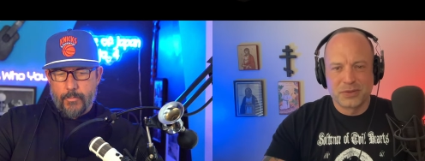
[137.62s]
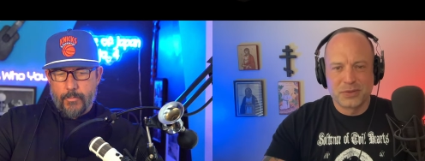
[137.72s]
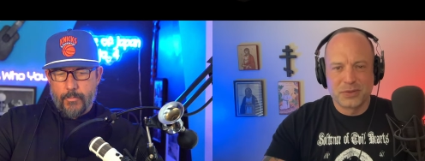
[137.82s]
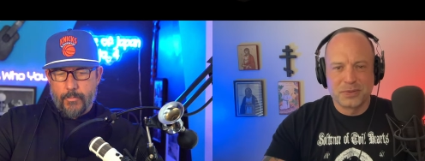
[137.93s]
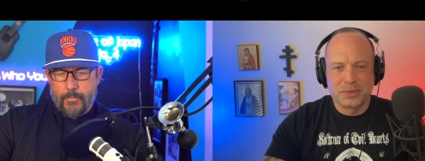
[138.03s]
Speaker 1: it
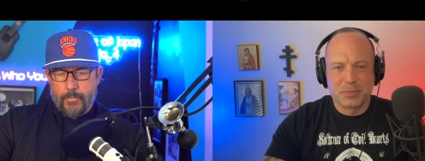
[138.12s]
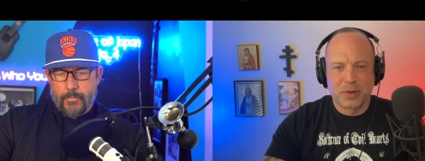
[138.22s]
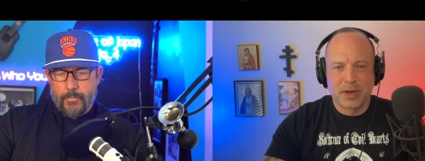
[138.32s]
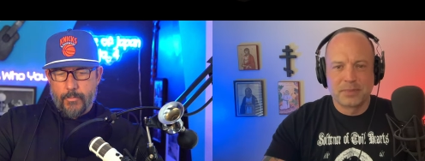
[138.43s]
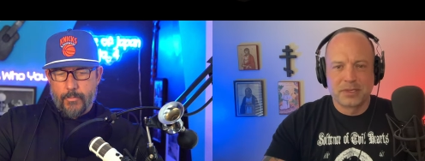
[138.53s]
looked cool
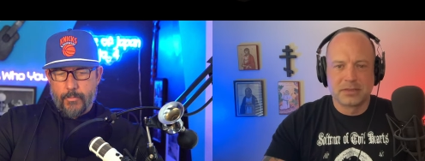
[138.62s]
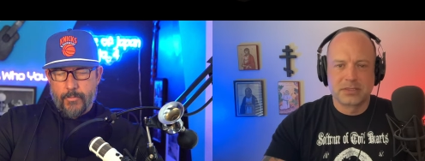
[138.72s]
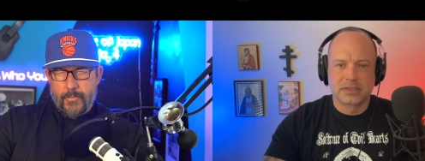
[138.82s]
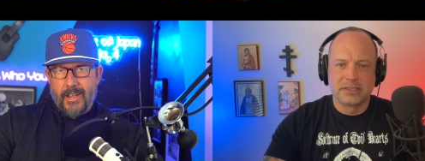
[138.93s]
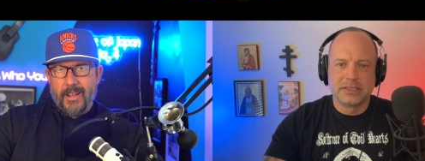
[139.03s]
when you popped
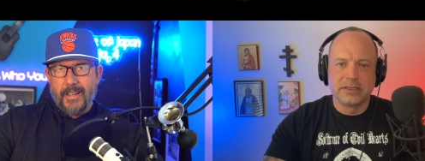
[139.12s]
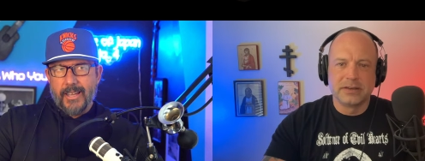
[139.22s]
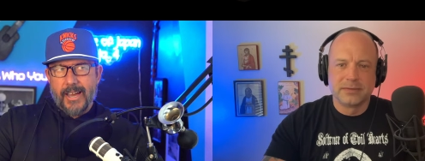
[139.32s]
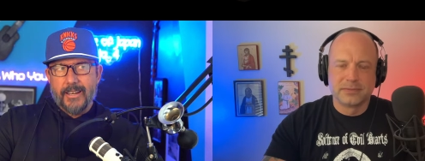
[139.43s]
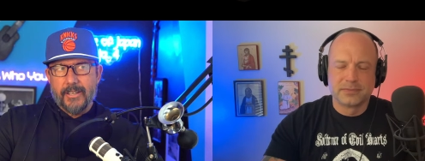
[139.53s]
on the screen. Yeah,
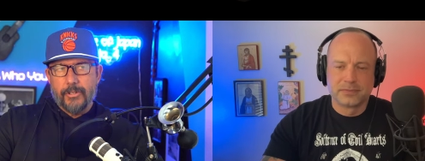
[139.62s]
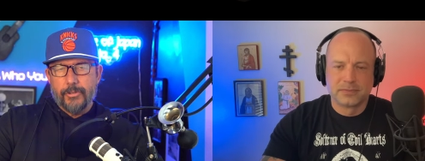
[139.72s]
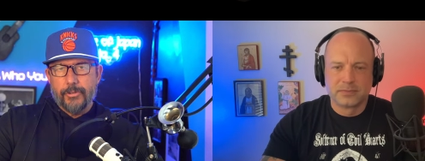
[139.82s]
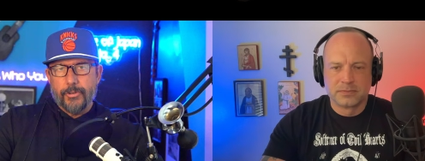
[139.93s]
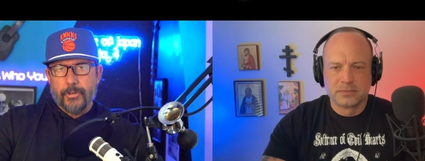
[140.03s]
I got it
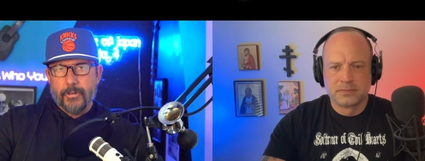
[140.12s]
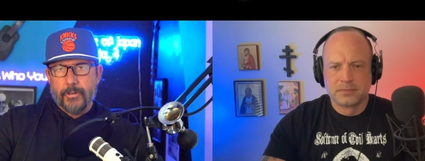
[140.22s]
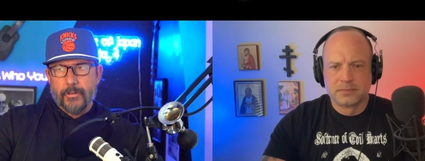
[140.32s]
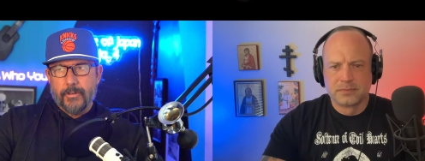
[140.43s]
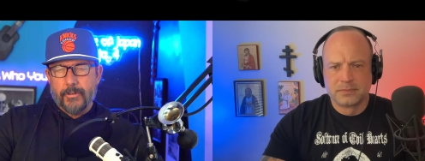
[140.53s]
in New
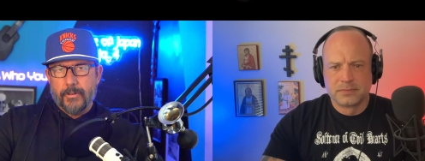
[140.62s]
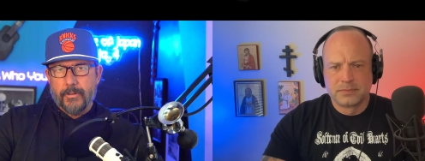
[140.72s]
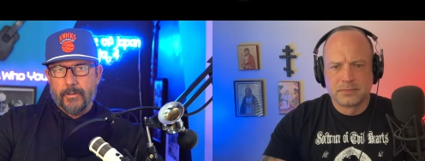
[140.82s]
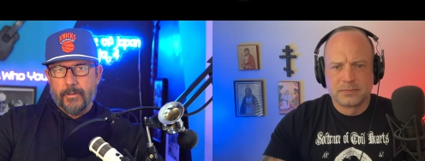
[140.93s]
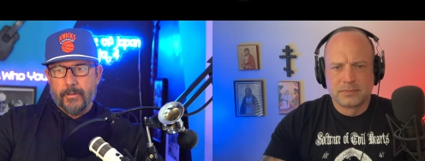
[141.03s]
York.
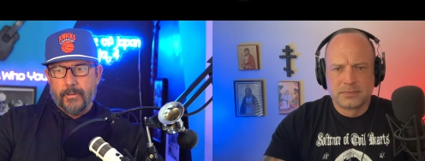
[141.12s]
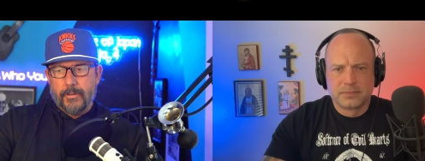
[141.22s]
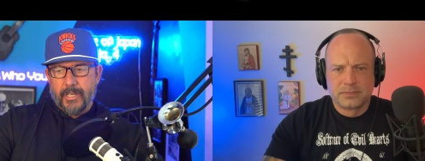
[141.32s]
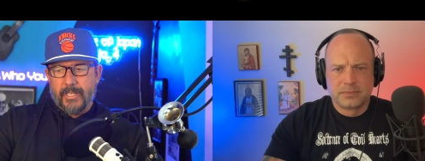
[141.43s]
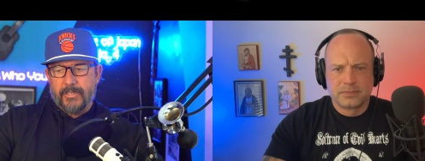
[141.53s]

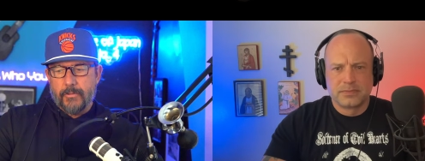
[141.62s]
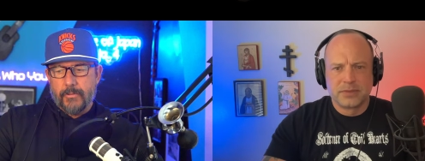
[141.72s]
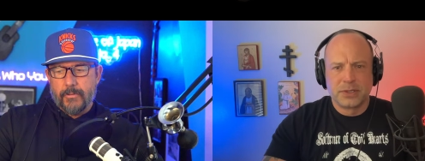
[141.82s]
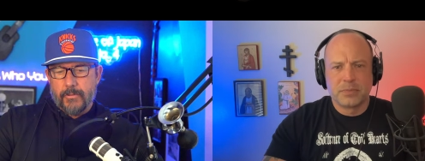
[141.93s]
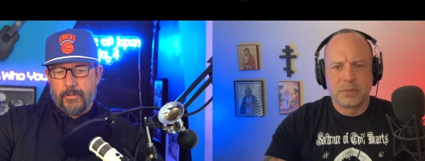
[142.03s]
Like it's
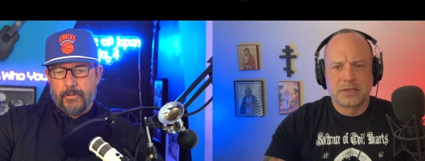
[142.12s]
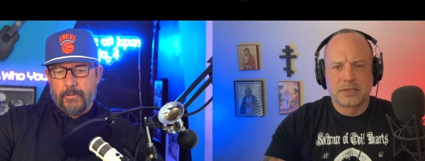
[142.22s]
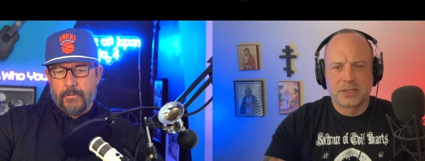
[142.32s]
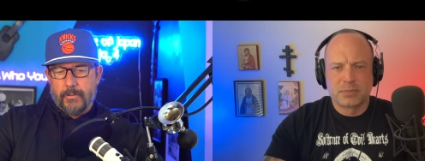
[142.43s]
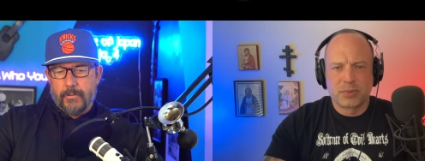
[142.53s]
a, you're a
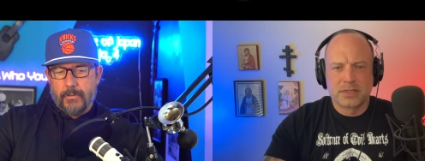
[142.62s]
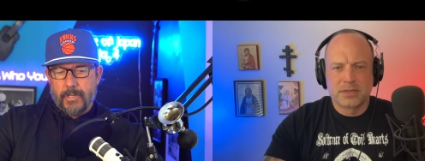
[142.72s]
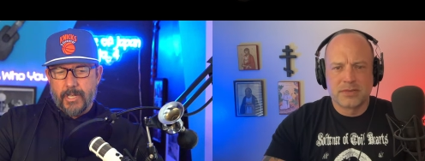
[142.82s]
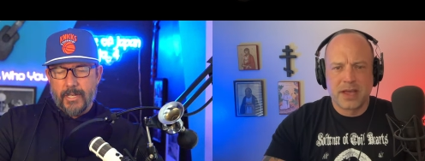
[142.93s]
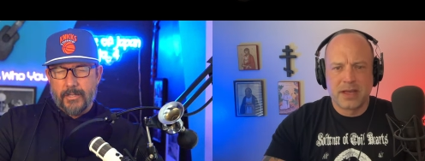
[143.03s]
big
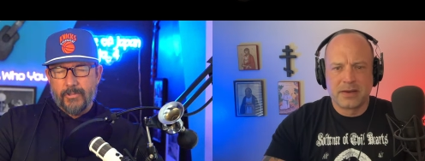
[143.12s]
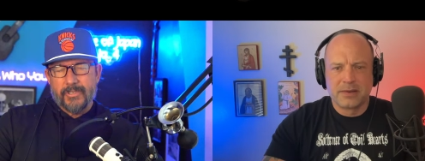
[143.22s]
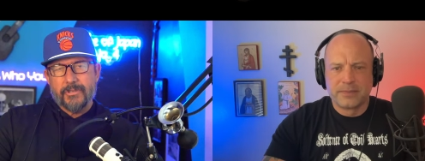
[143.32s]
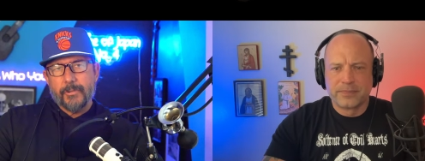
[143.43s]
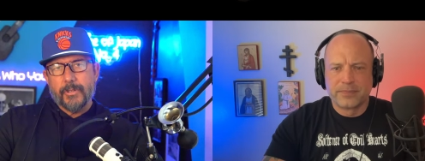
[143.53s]
sports yeah, fan.
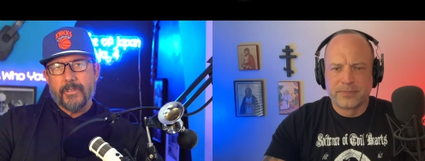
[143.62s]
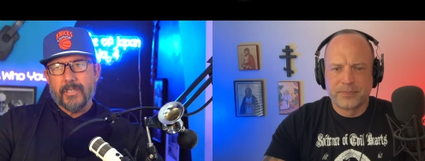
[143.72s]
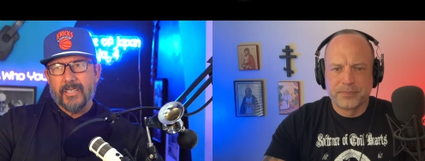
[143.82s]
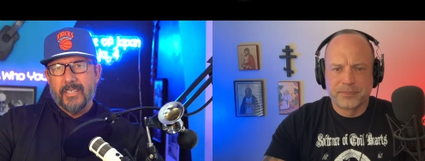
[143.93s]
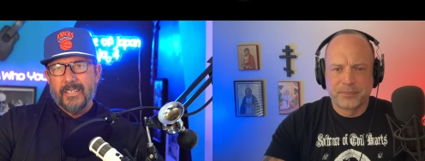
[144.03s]
What's
Speaker 2: a real
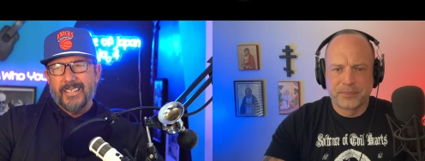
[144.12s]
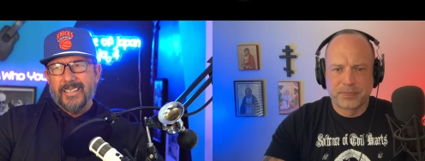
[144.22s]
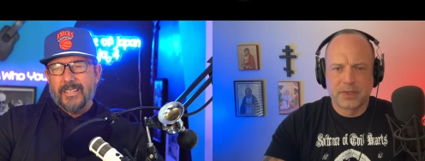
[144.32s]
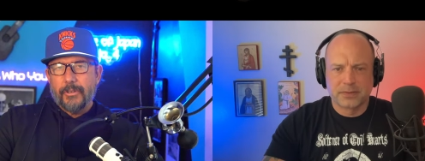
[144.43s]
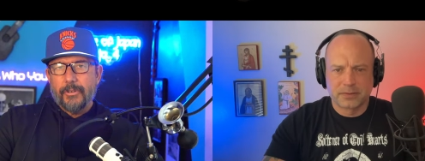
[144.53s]
thing?
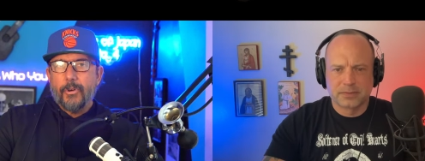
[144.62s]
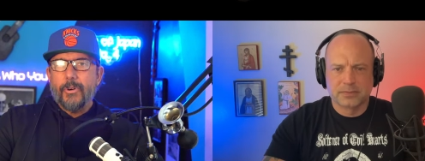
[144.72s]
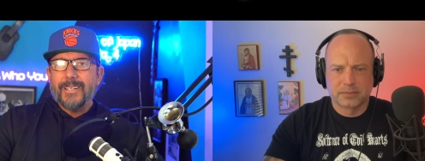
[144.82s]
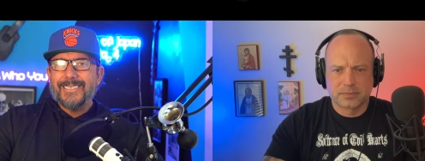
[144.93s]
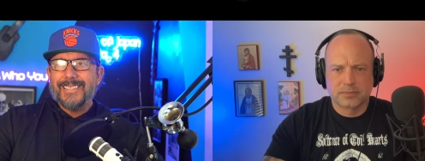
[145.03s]
I don't
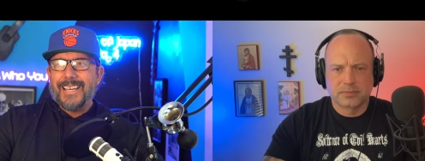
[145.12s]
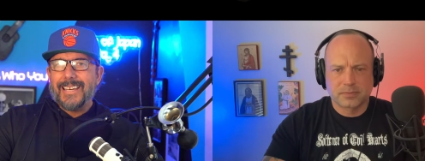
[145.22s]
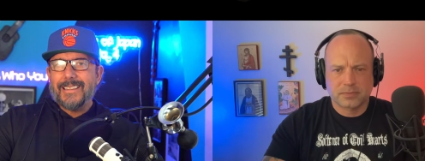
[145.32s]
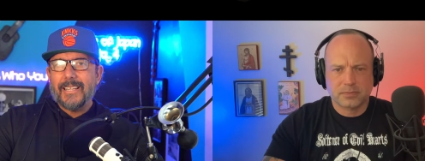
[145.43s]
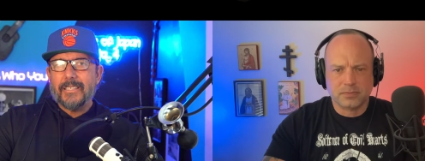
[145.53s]
know. It's
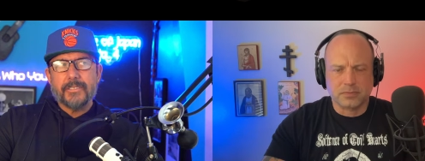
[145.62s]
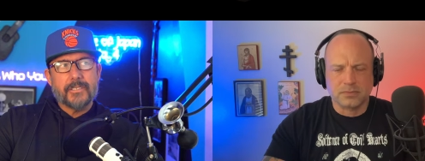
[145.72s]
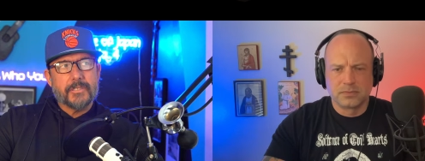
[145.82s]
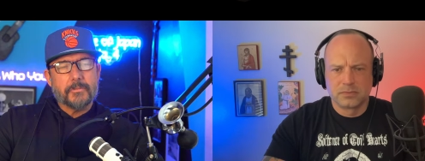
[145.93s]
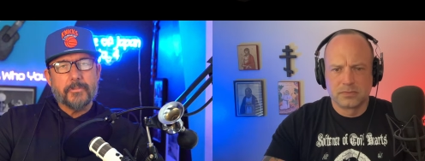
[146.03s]
the
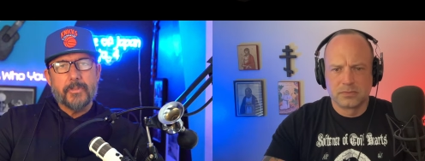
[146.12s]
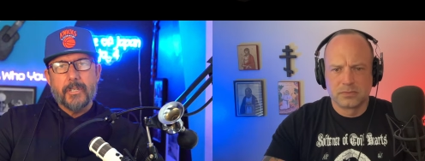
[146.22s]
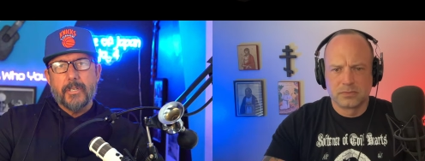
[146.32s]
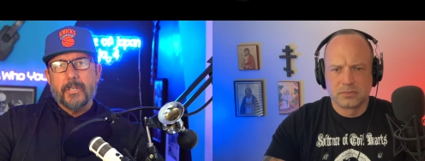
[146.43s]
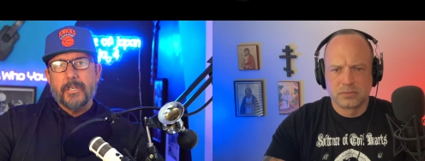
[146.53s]
athleticism.
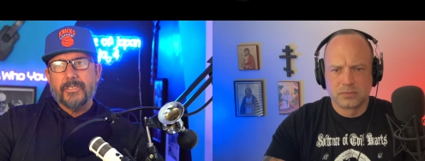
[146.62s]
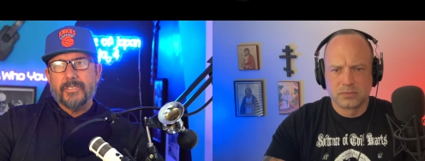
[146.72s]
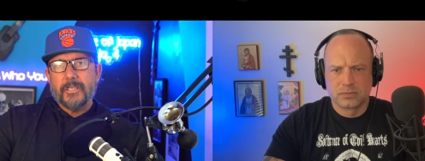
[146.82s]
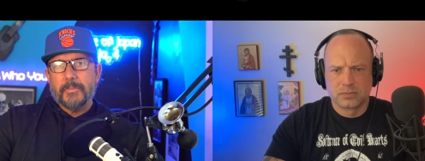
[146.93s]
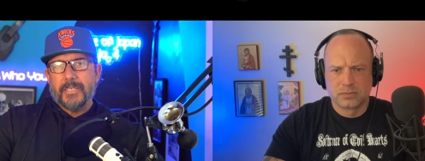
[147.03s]

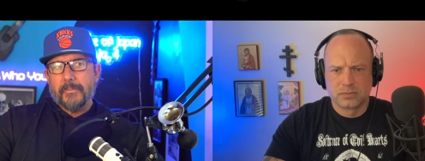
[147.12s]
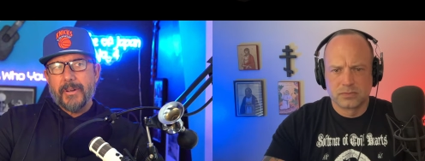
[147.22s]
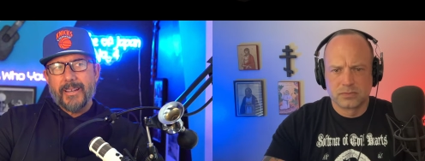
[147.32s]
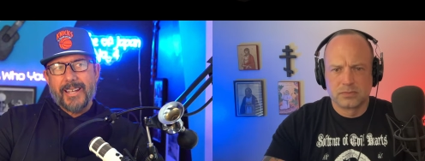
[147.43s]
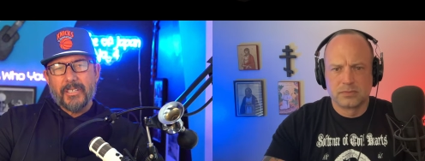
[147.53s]
It's something
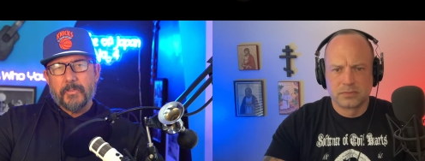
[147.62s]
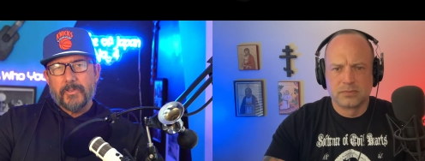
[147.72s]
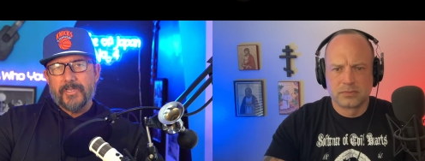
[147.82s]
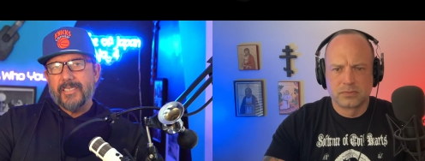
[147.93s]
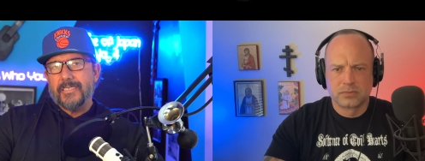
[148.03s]
about
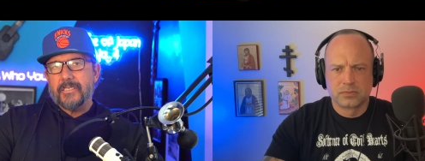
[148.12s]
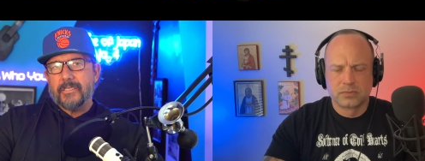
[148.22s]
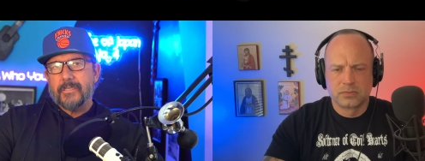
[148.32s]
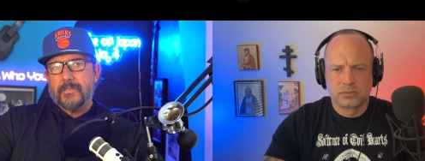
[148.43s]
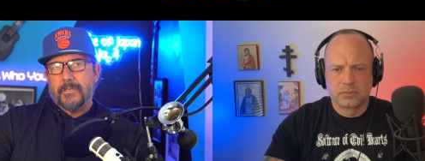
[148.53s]

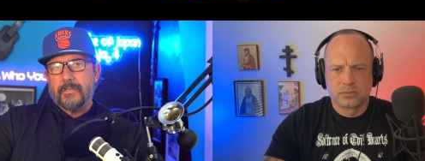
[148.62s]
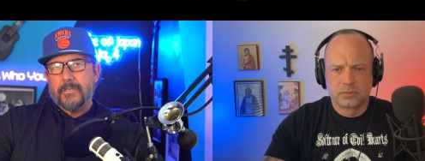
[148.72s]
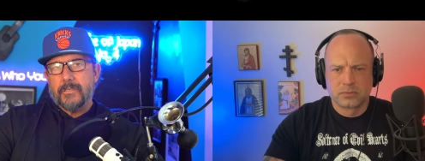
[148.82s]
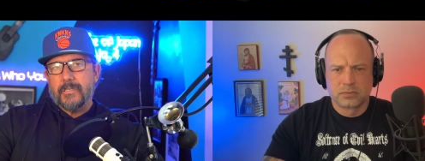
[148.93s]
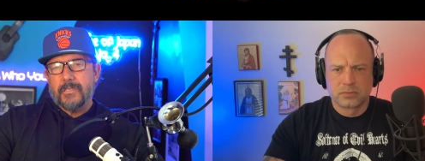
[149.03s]
expertise.
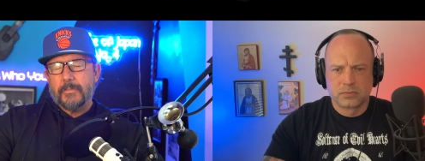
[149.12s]
It's